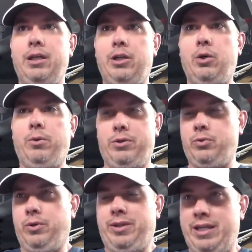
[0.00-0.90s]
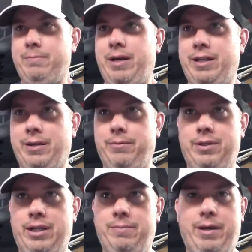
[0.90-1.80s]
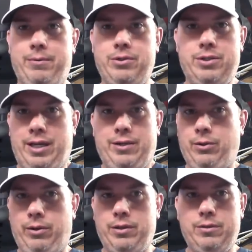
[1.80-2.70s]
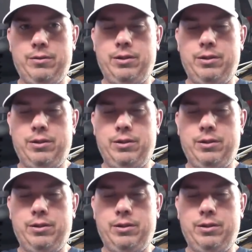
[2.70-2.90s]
Which with eBay, eBay would just handle it.